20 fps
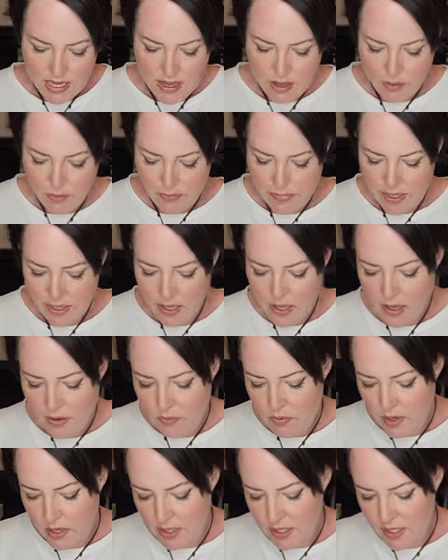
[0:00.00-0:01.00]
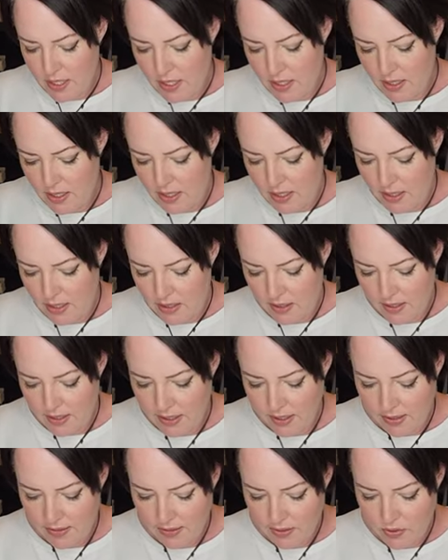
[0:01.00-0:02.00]
how big I want it and
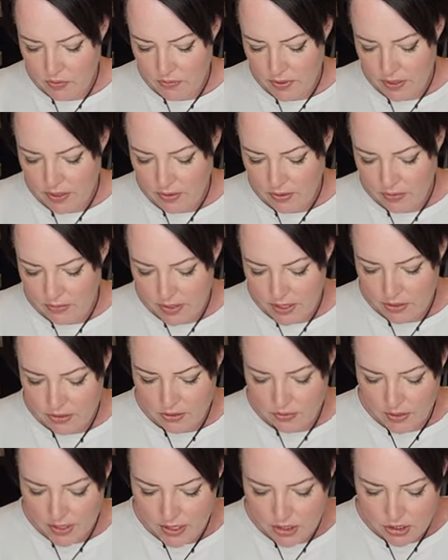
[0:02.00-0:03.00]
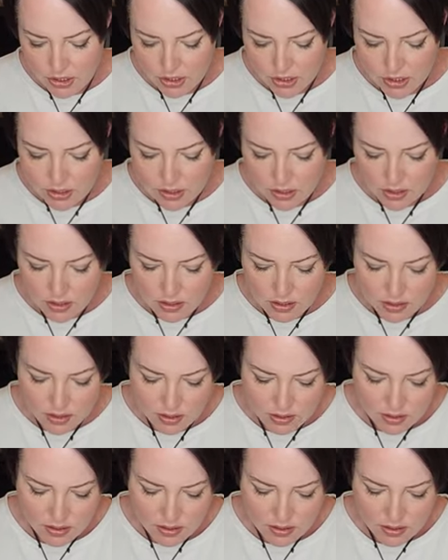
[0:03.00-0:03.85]
things going in the right direction.